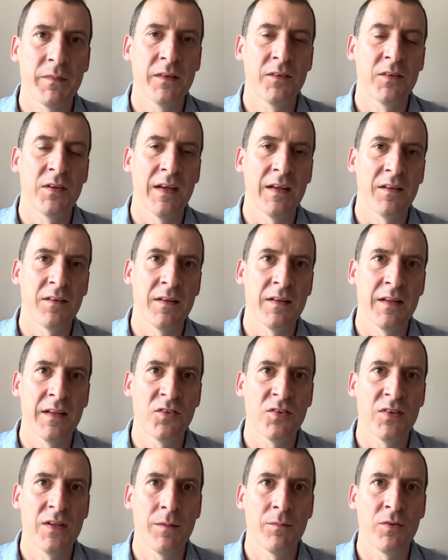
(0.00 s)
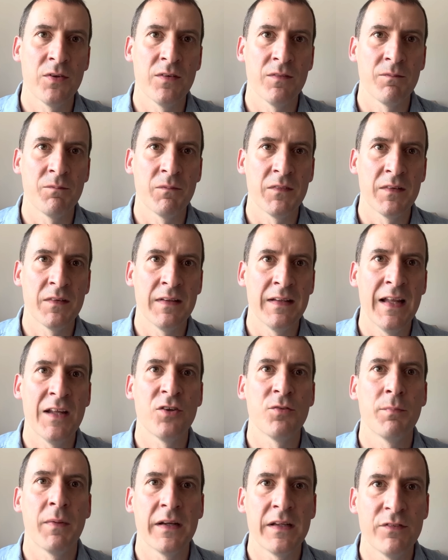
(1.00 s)
to accept and
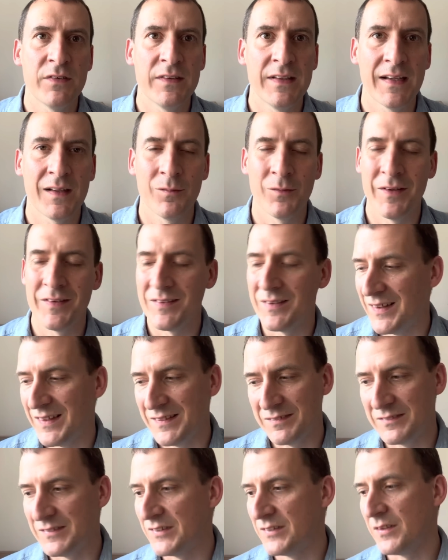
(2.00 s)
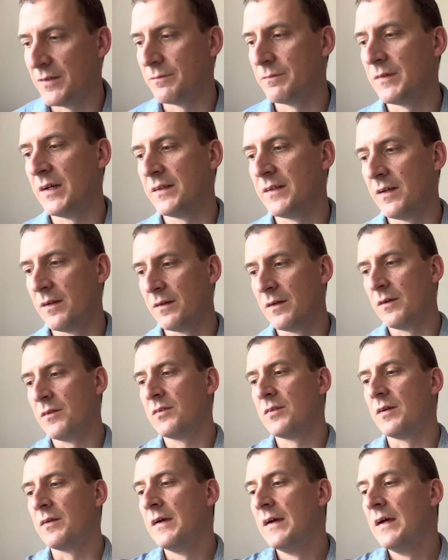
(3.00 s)
less money for Declan Rice? I just don't, I don't know.
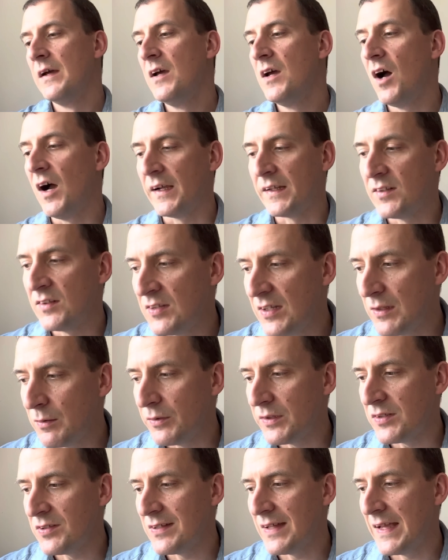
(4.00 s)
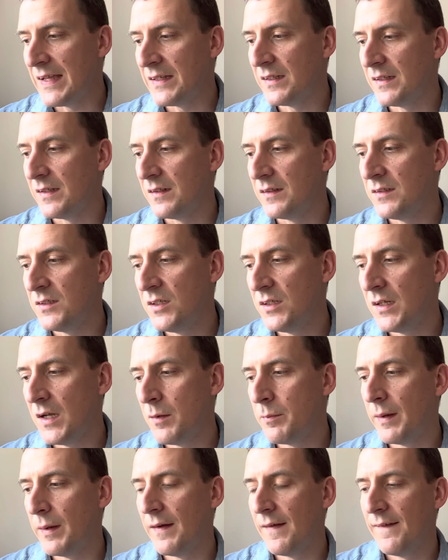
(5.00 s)
So I can see what you're saying, Hugo,
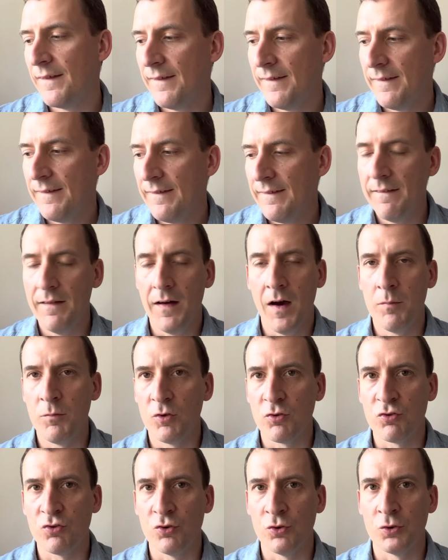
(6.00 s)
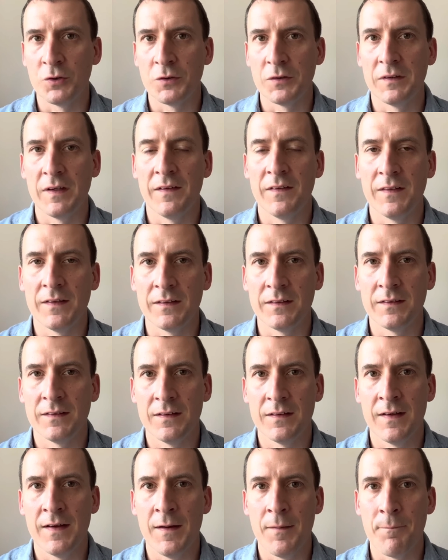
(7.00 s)
but I'm not sure. I
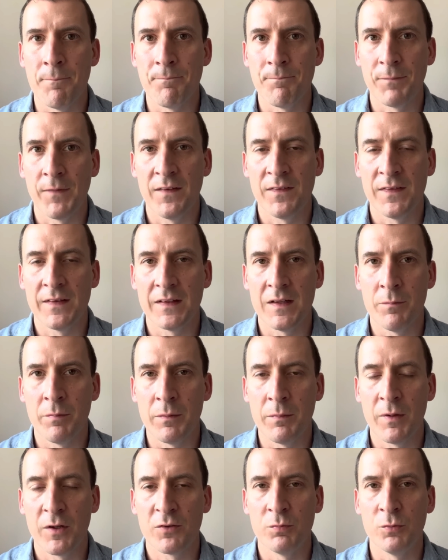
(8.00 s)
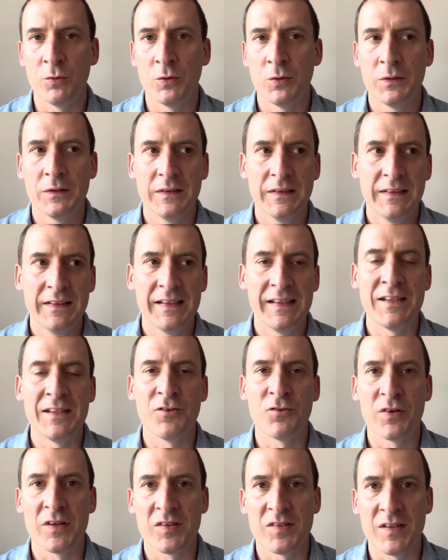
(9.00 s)
think they'd be much more
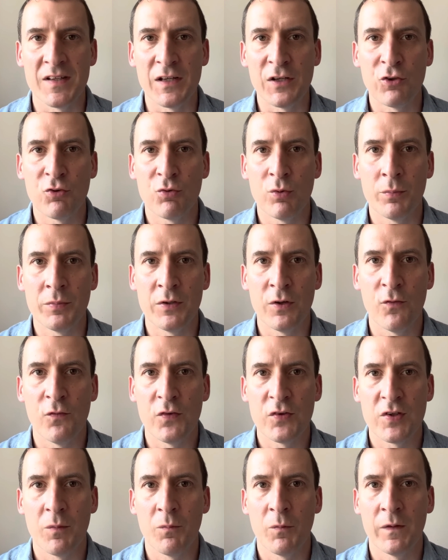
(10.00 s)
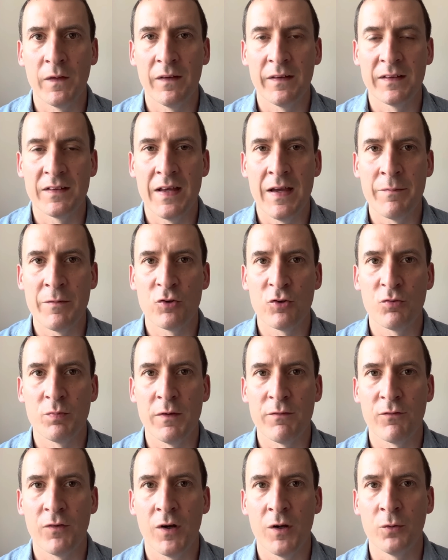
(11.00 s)
interested in a swap deal for someone like Emil
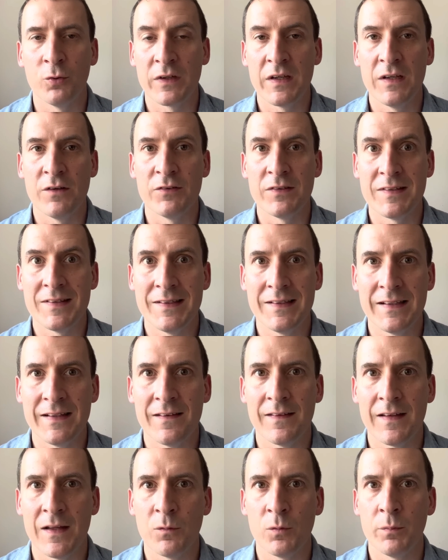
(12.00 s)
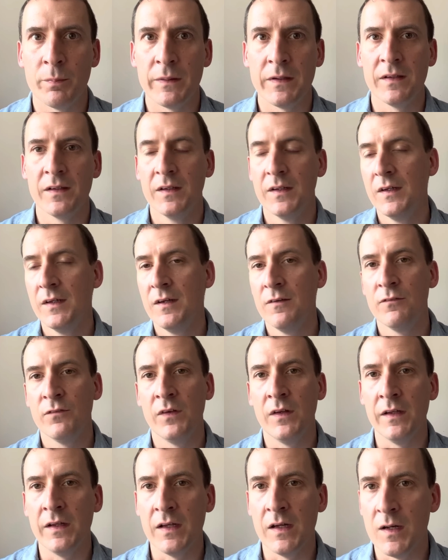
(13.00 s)
Smith Rowe or Kieran Tierney than they would be for
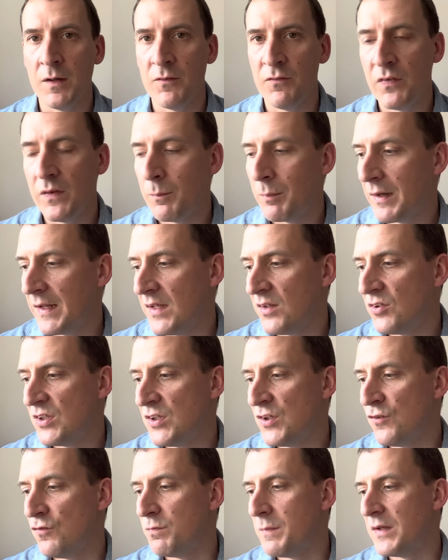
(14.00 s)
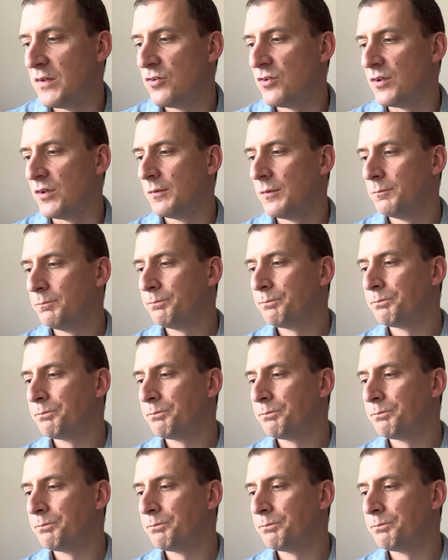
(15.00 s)
the players that you've mentioned.